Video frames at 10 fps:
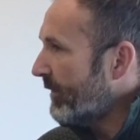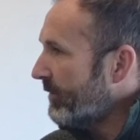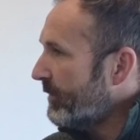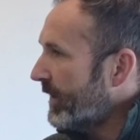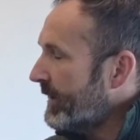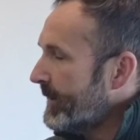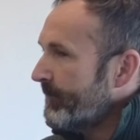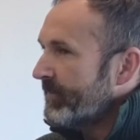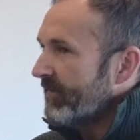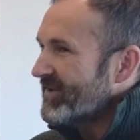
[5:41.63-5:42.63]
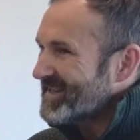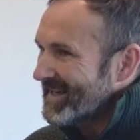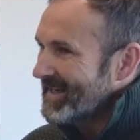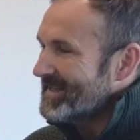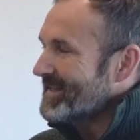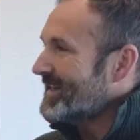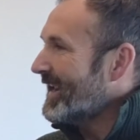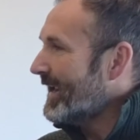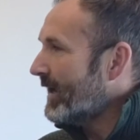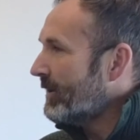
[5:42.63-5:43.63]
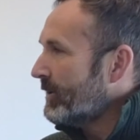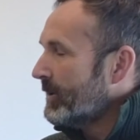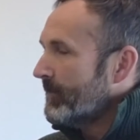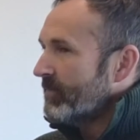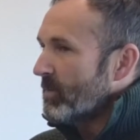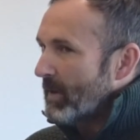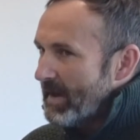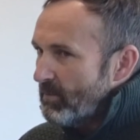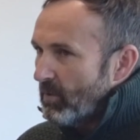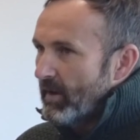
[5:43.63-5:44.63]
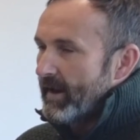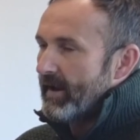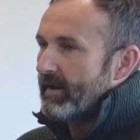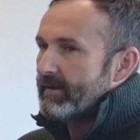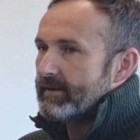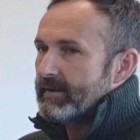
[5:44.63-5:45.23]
But the facilities here, the people here,